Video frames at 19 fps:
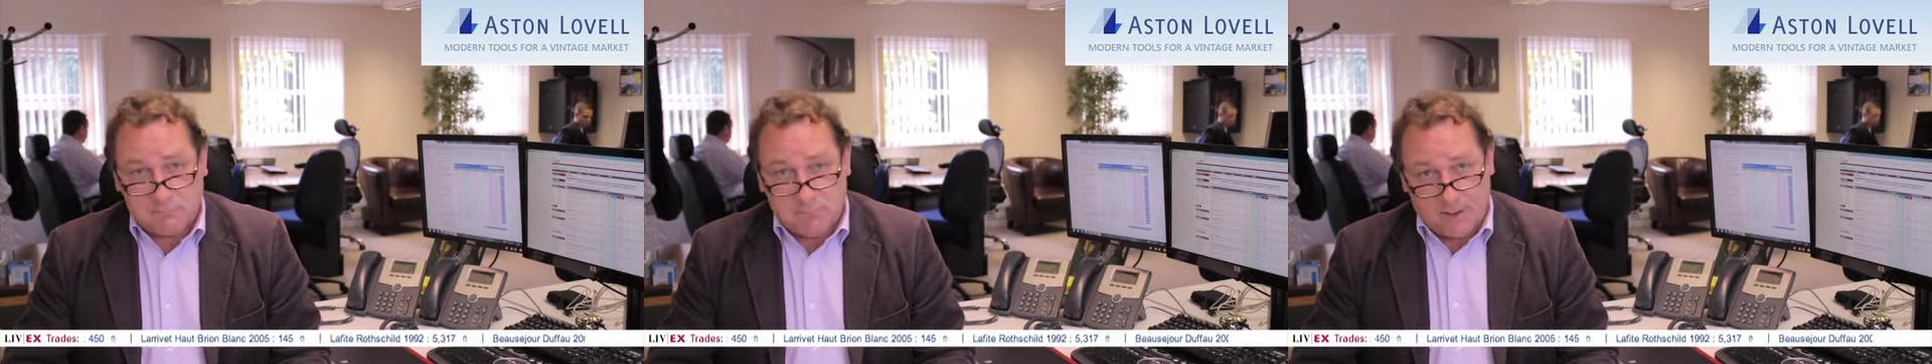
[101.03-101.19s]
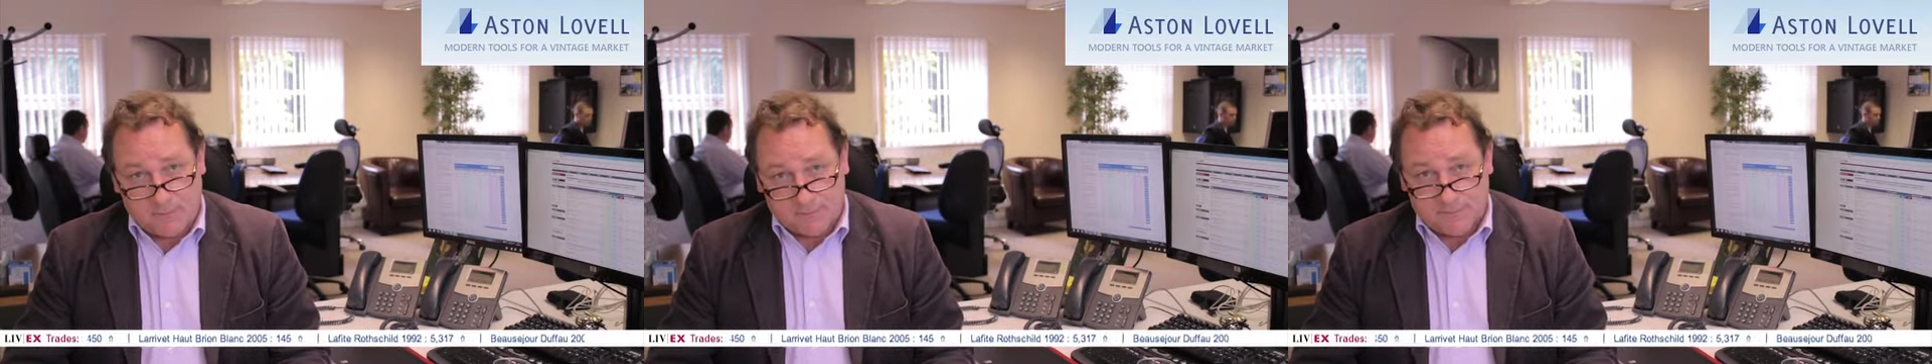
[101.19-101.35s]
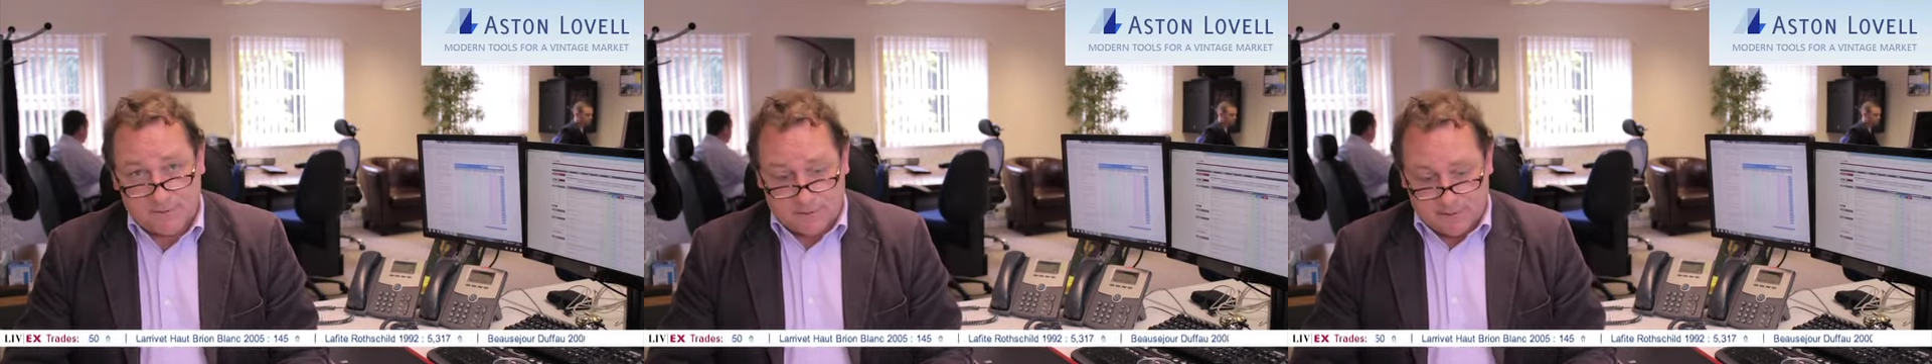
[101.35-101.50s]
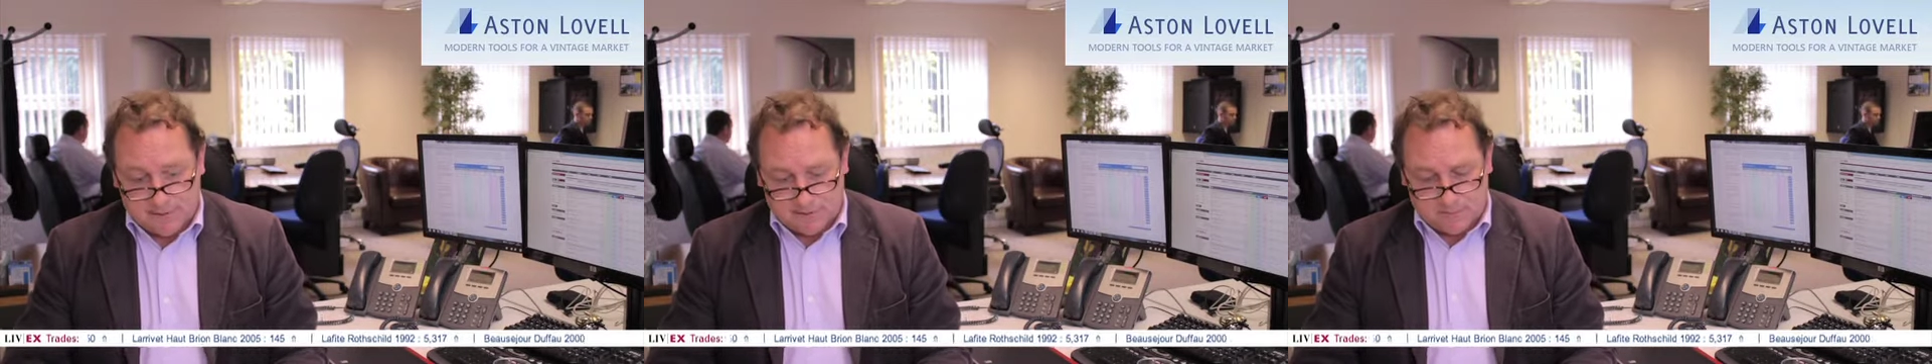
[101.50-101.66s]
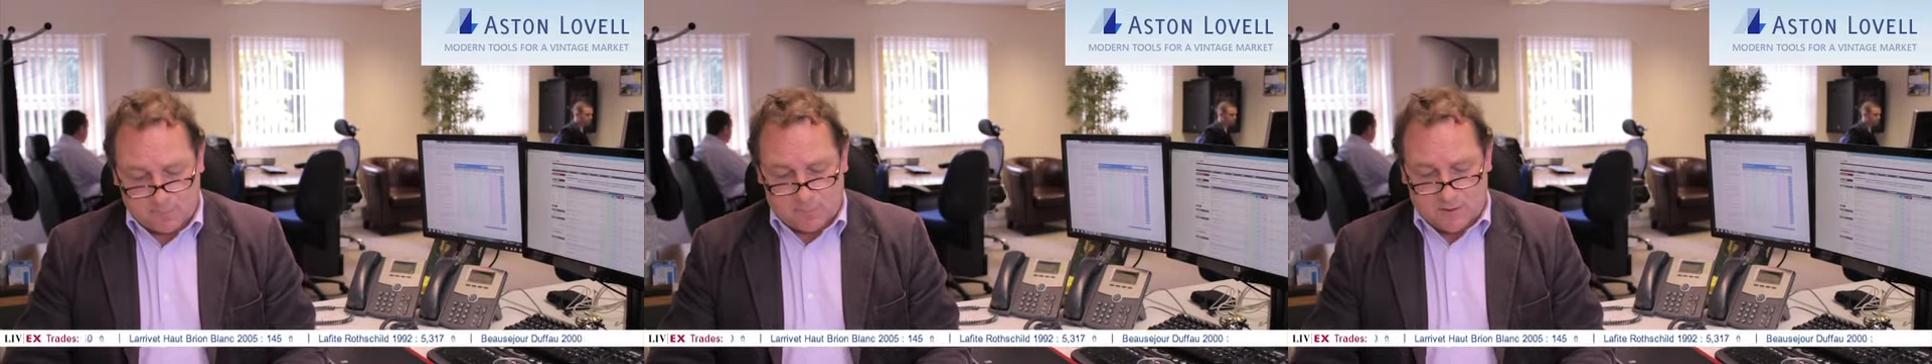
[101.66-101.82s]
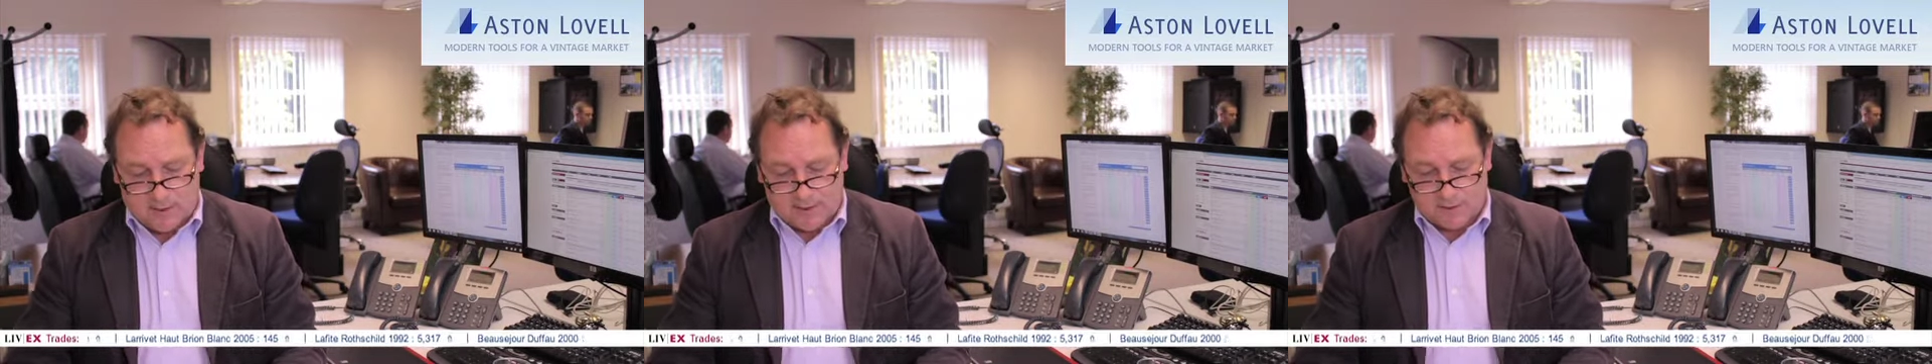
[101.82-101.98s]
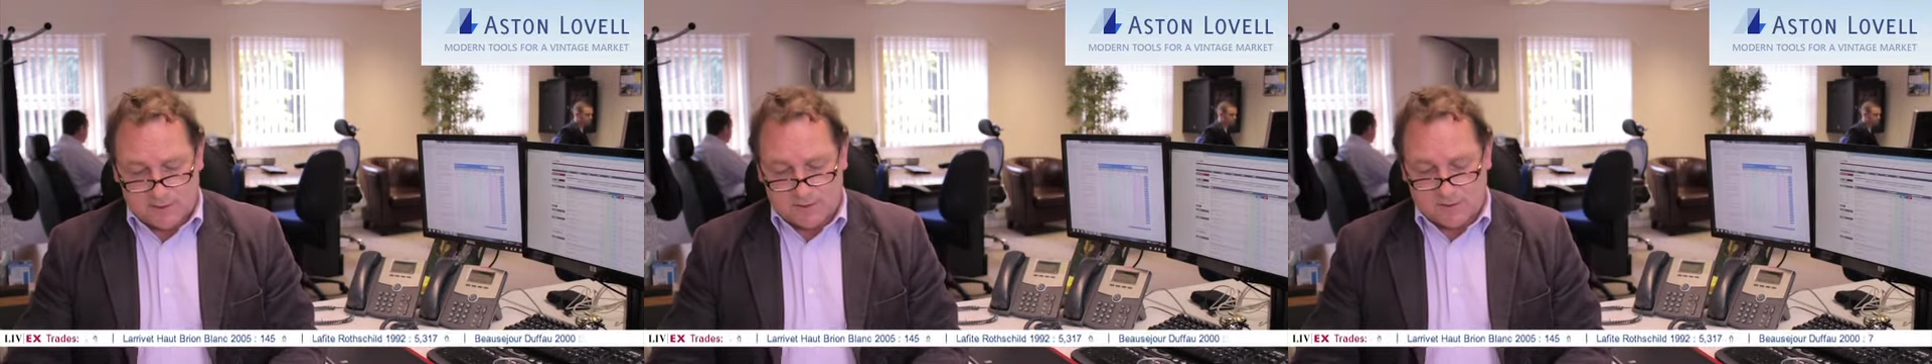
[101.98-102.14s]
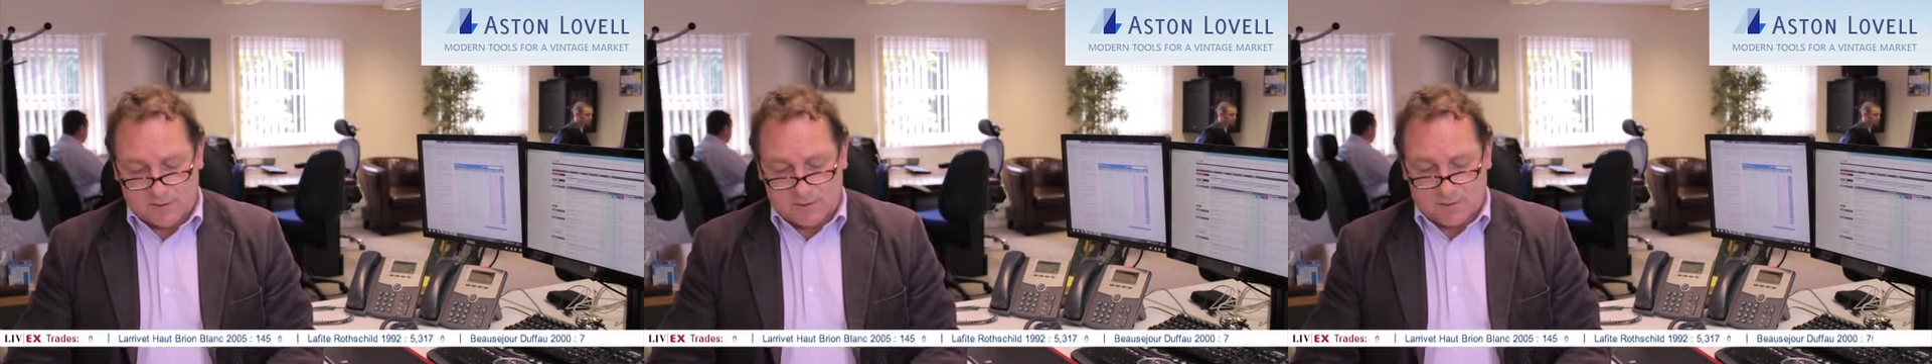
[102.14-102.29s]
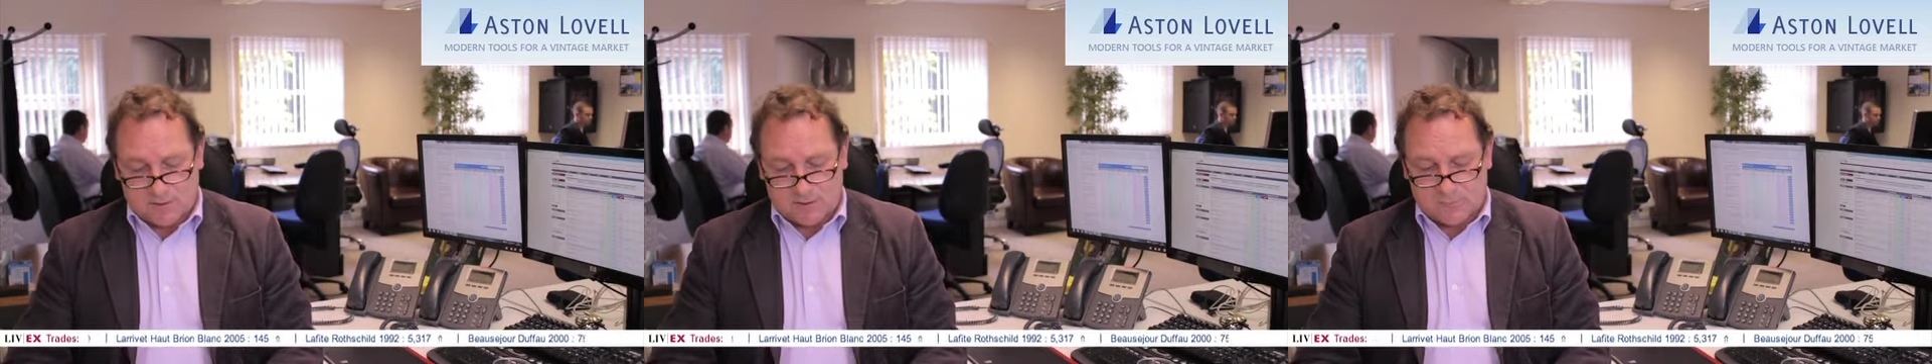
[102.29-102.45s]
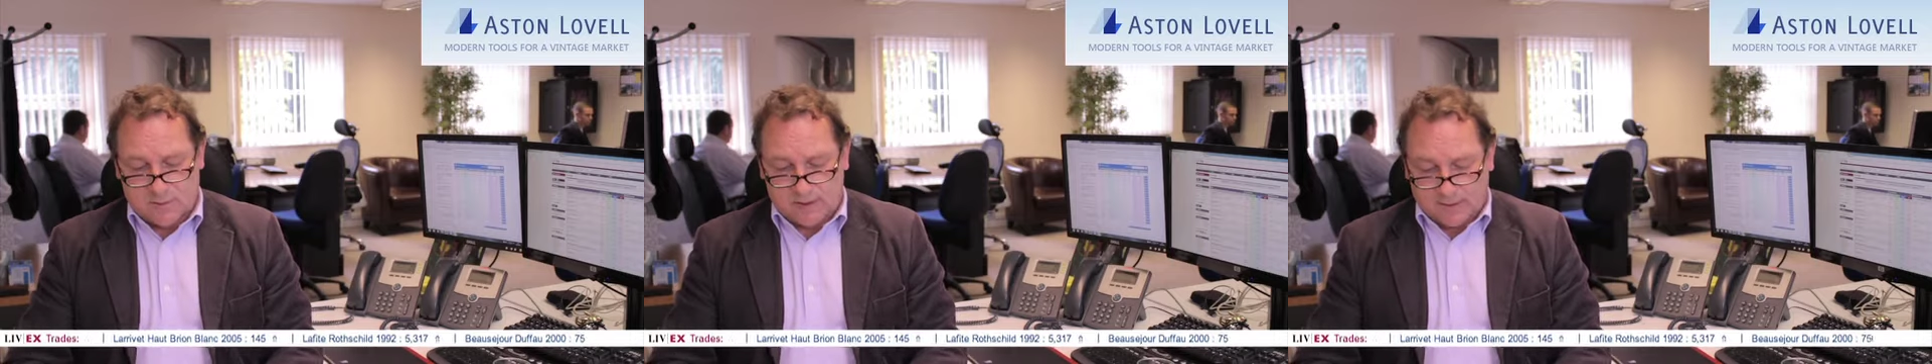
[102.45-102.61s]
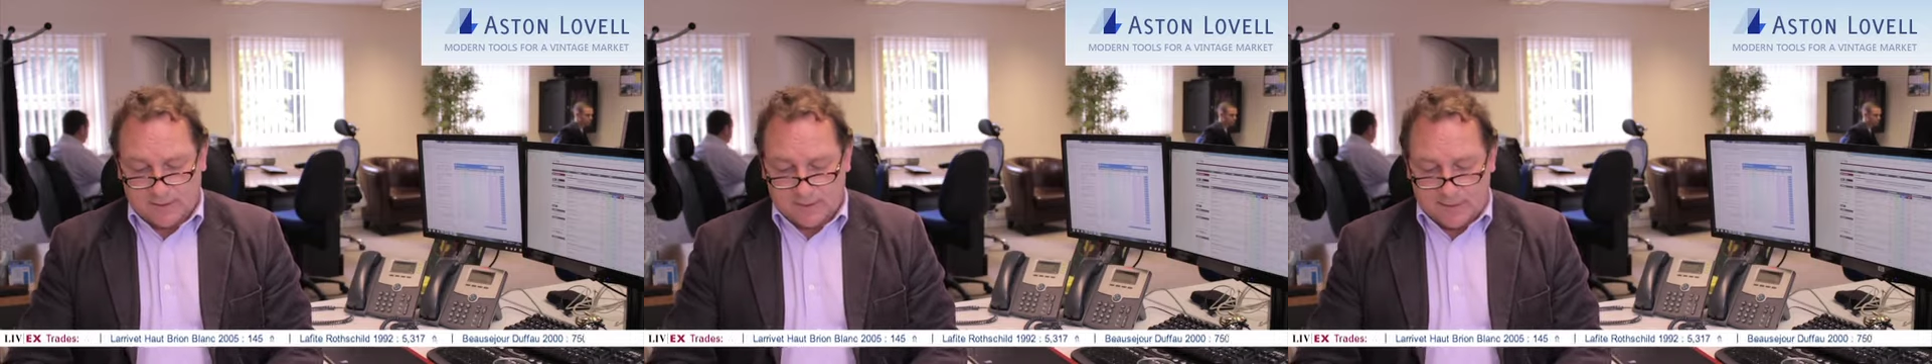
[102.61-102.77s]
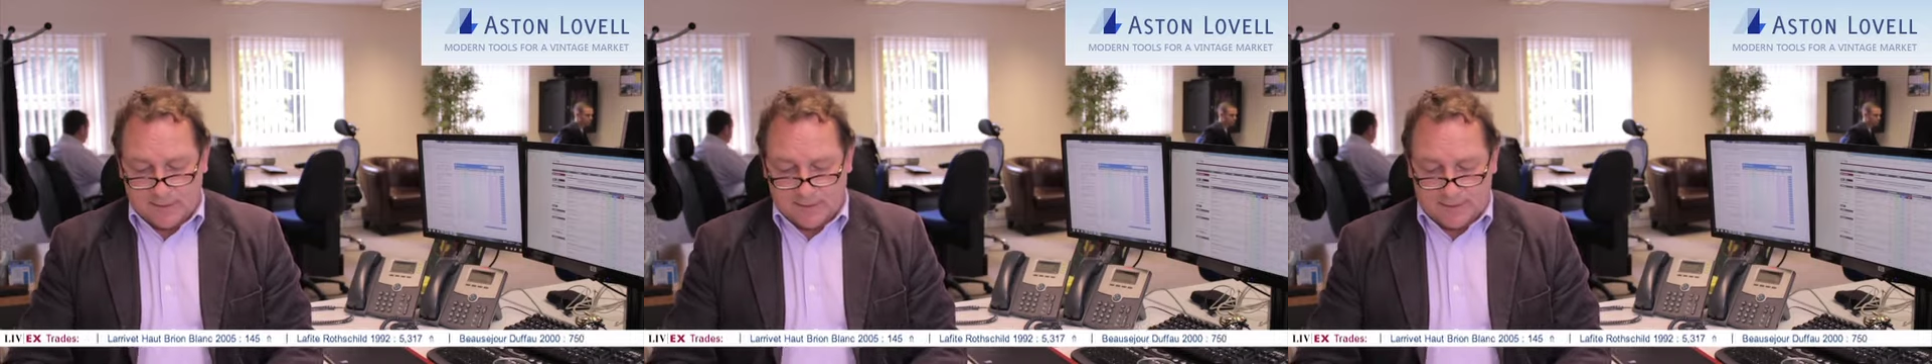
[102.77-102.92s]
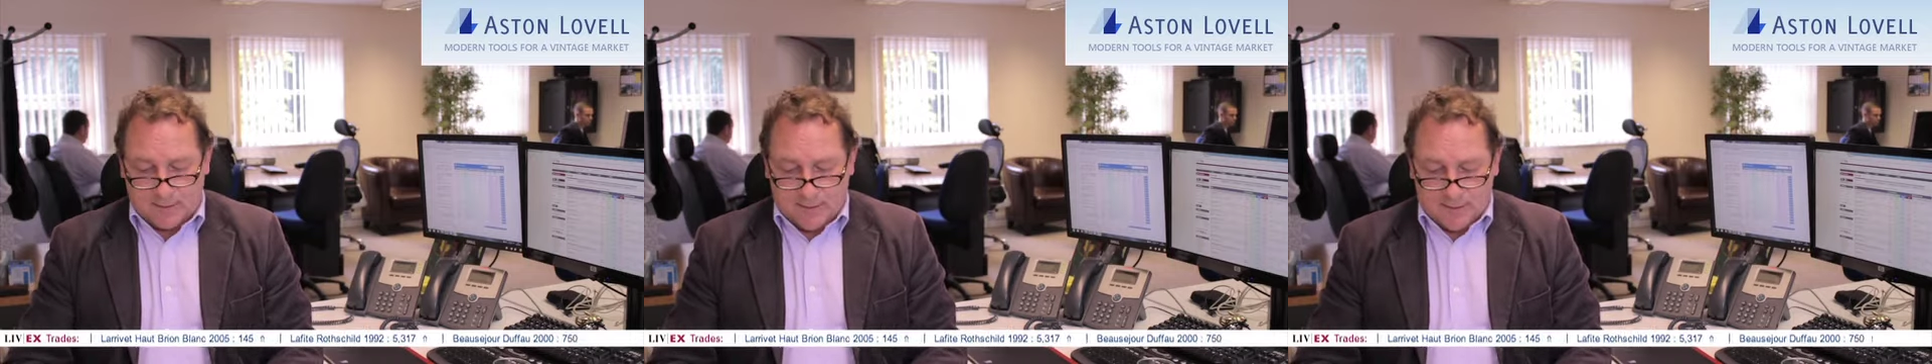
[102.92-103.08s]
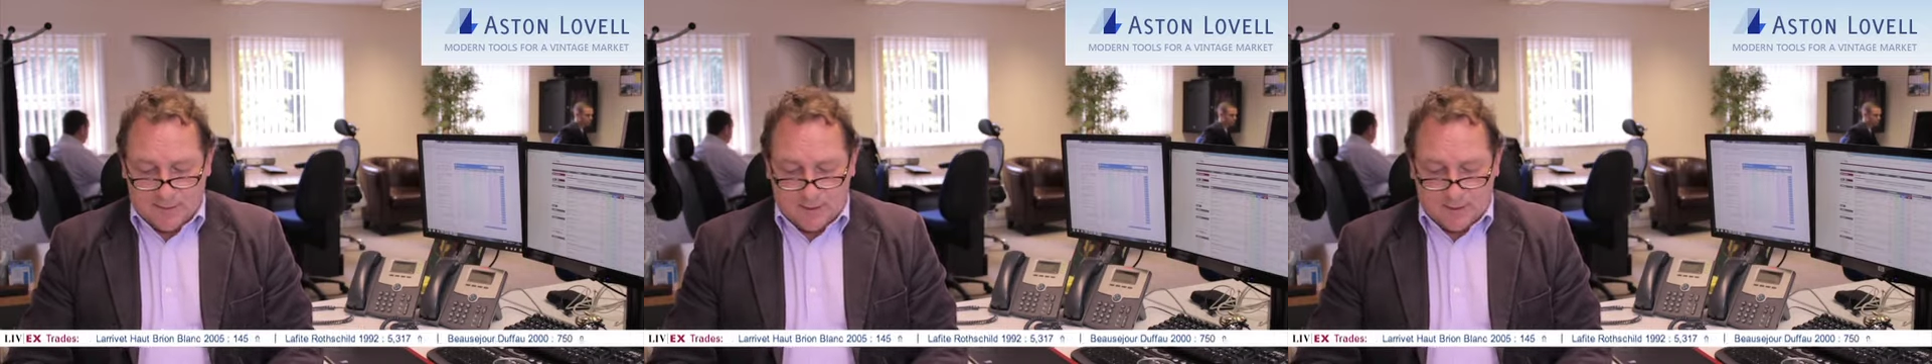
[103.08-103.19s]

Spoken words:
months as buyers start spending again,